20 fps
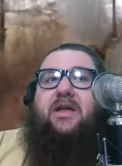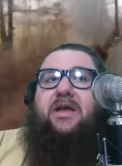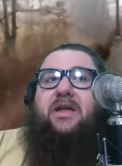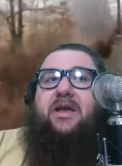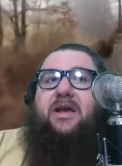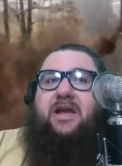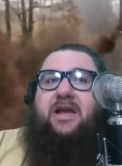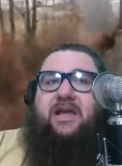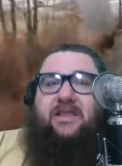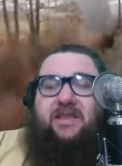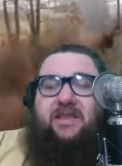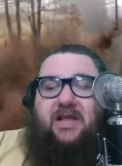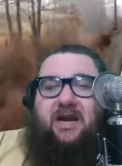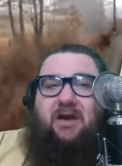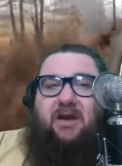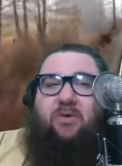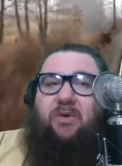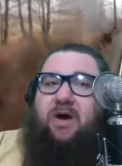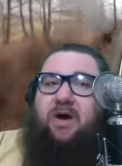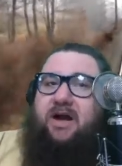And then I
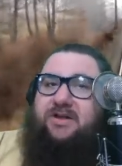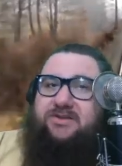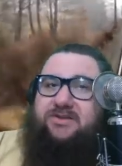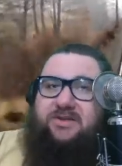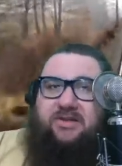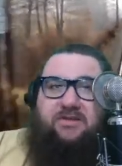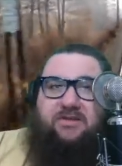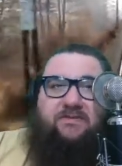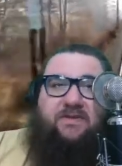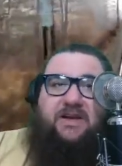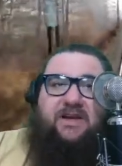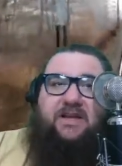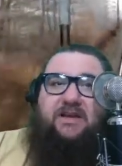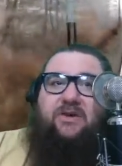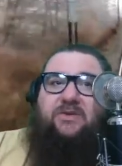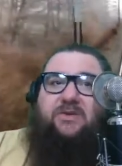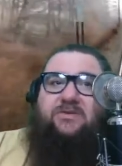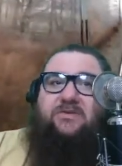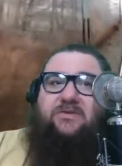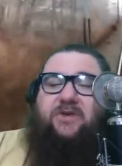watched other
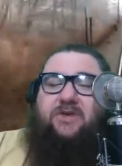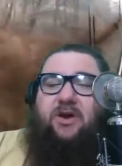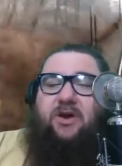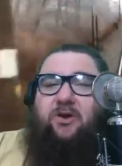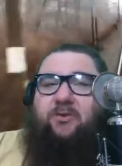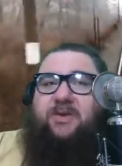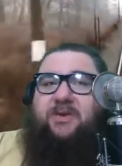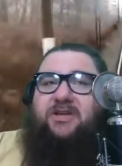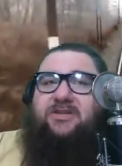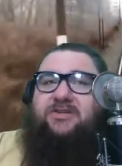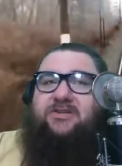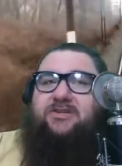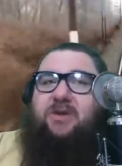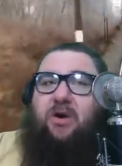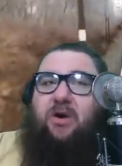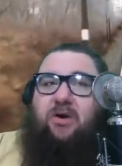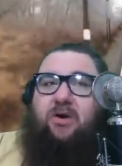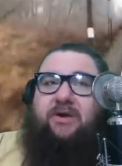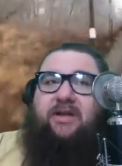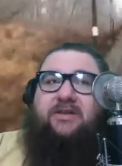videos of Kobe just
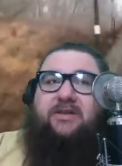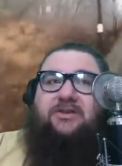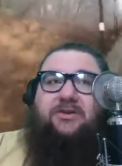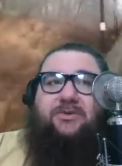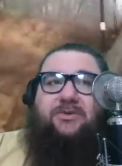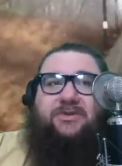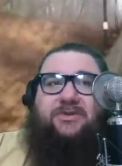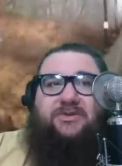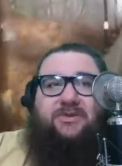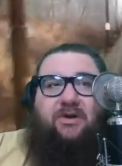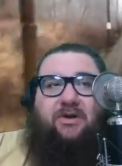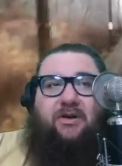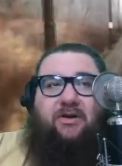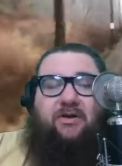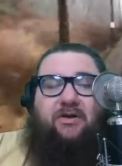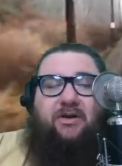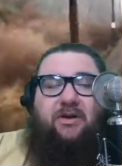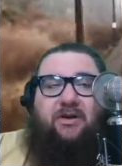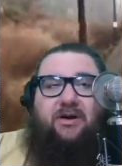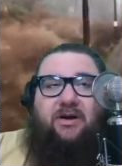talking to his
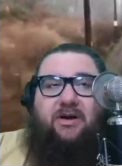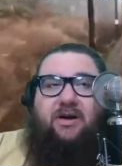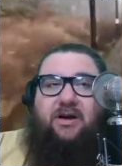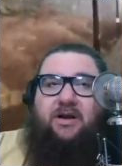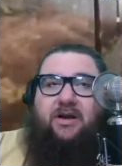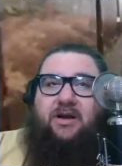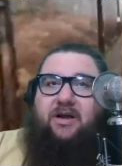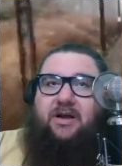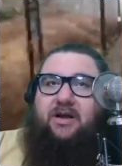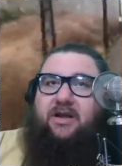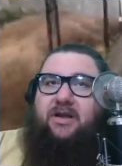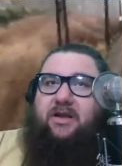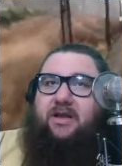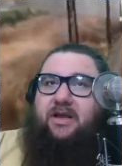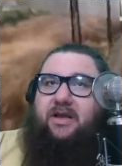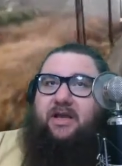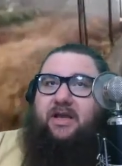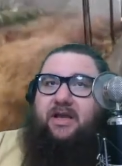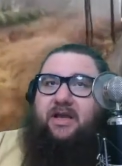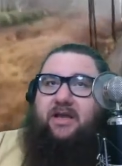daughter
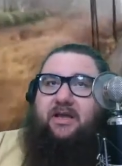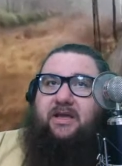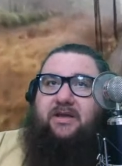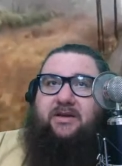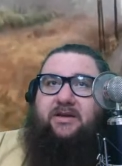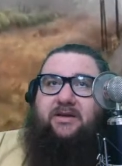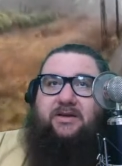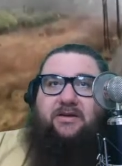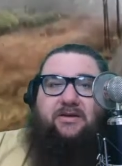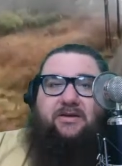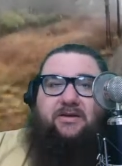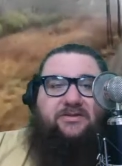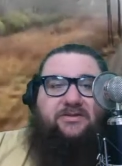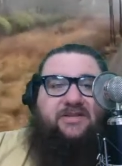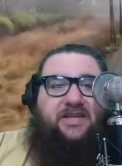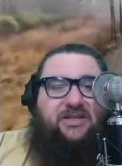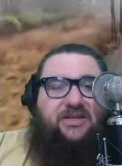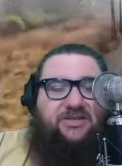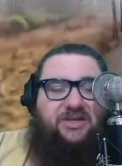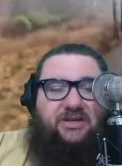and
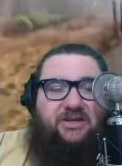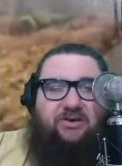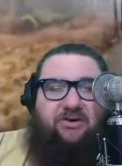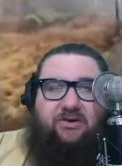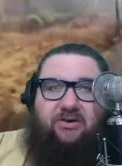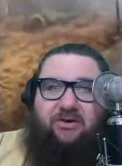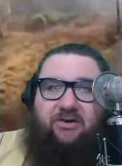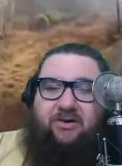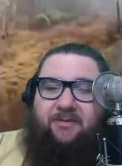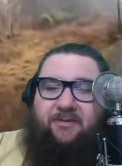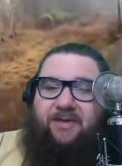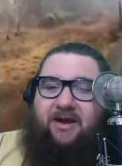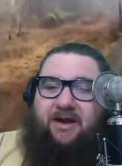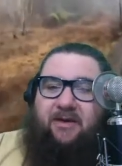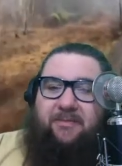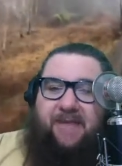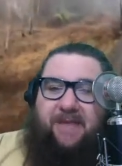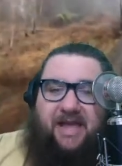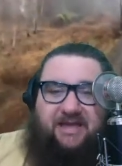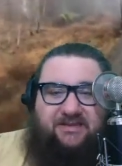teaching her
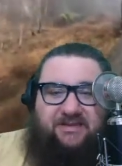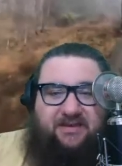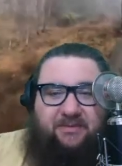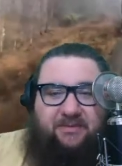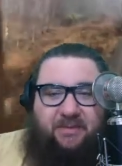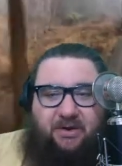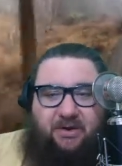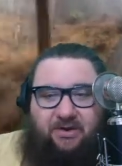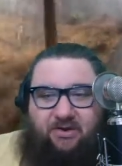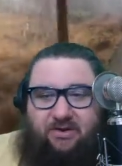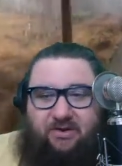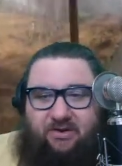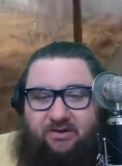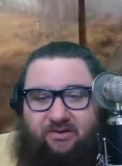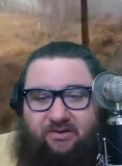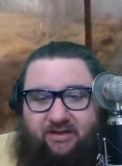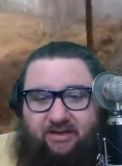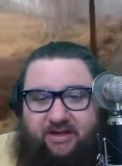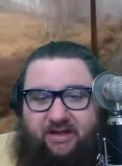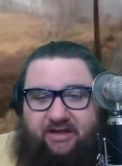about
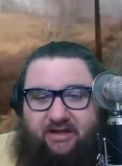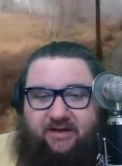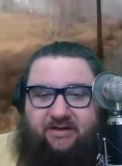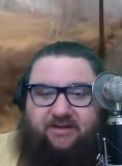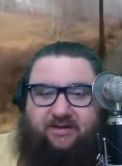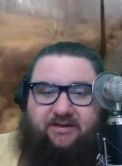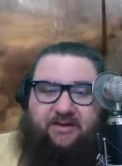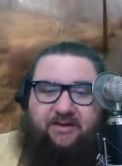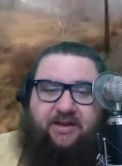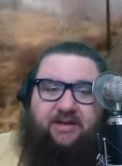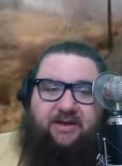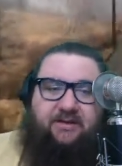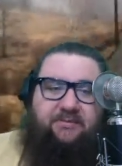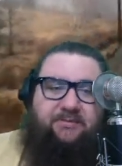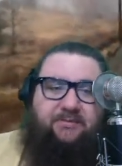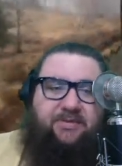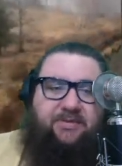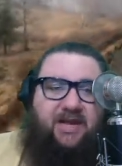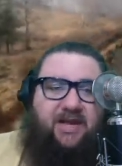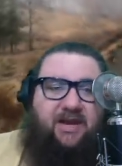basketball and
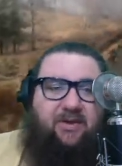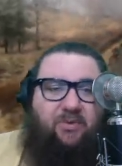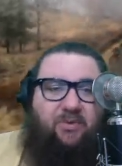playing